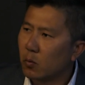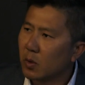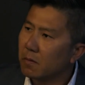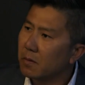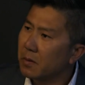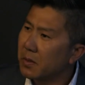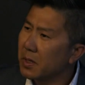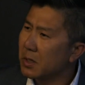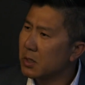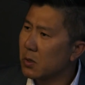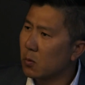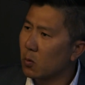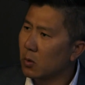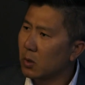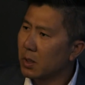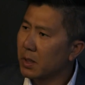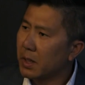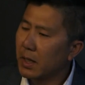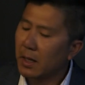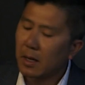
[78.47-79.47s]
One of the things that we're
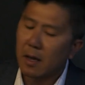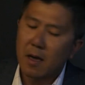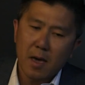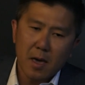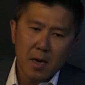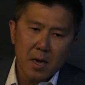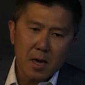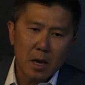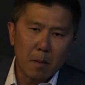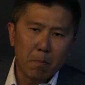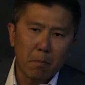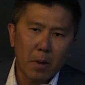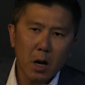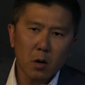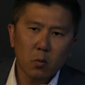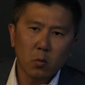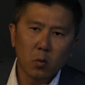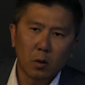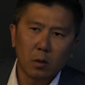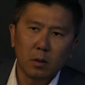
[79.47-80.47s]
looking in
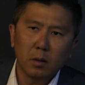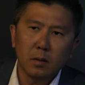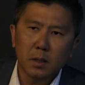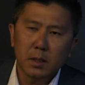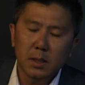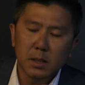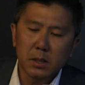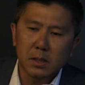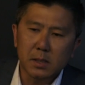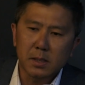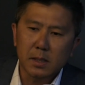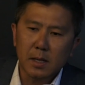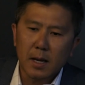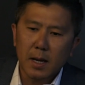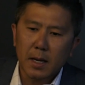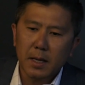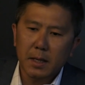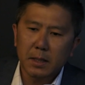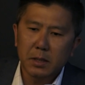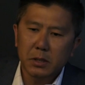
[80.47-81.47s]
my role is
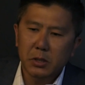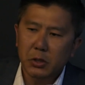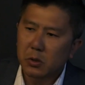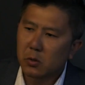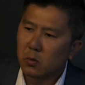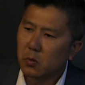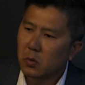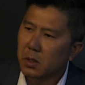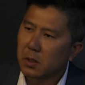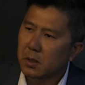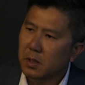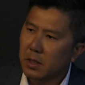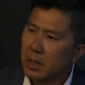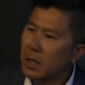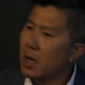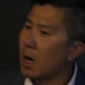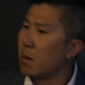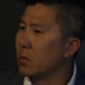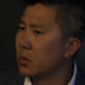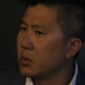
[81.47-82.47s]
I deal with
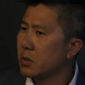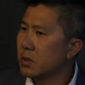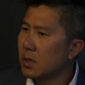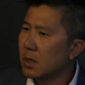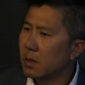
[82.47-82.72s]
e-commerce.